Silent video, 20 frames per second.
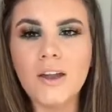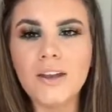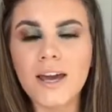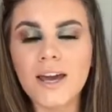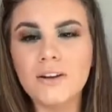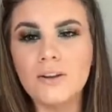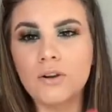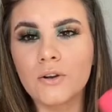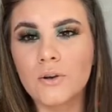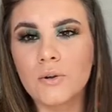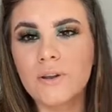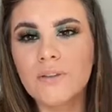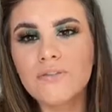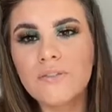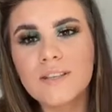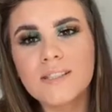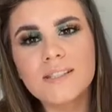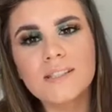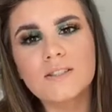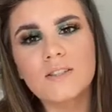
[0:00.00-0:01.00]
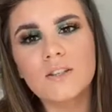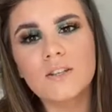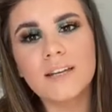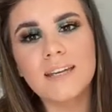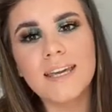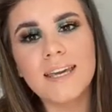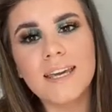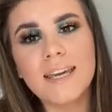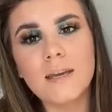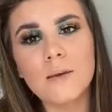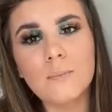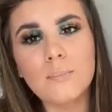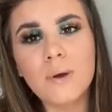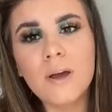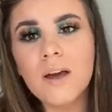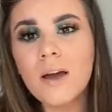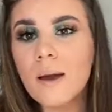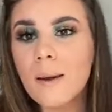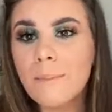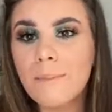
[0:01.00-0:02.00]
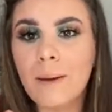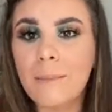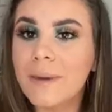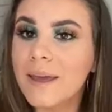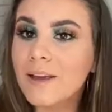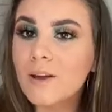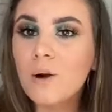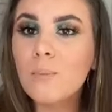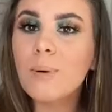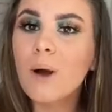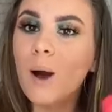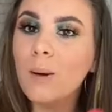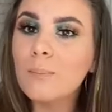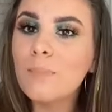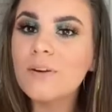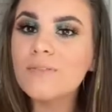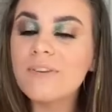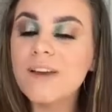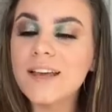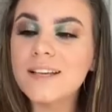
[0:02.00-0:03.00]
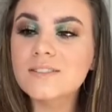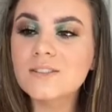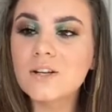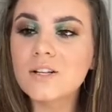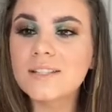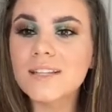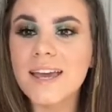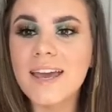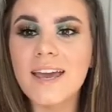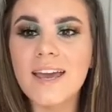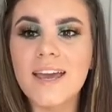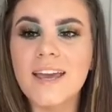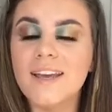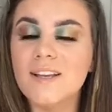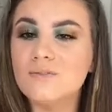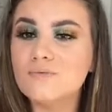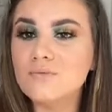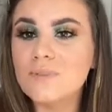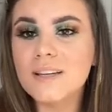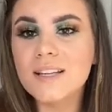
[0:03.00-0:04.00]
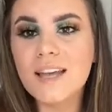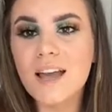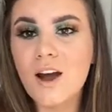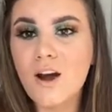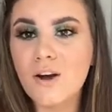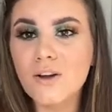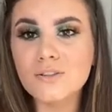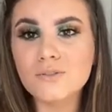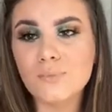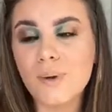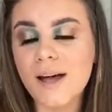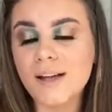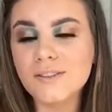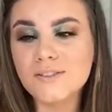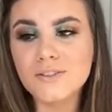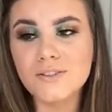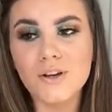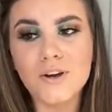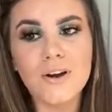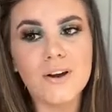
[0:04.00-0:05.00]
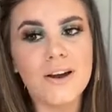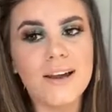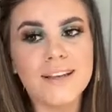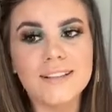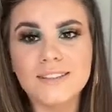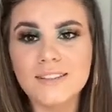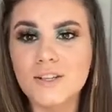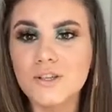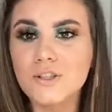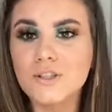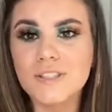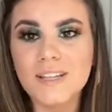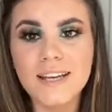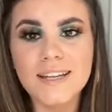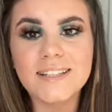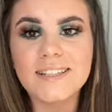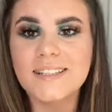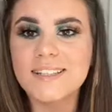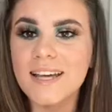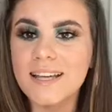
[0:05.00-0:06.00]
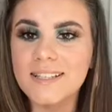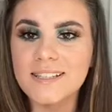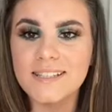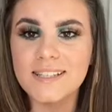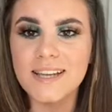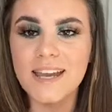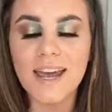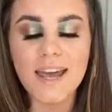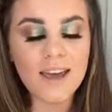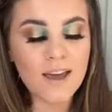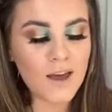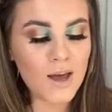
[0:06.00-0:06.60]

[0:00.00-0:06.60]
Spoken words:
I don't know if this is going to keep my makeup on my face all day. It is really hot as well, so it's a good day to test it.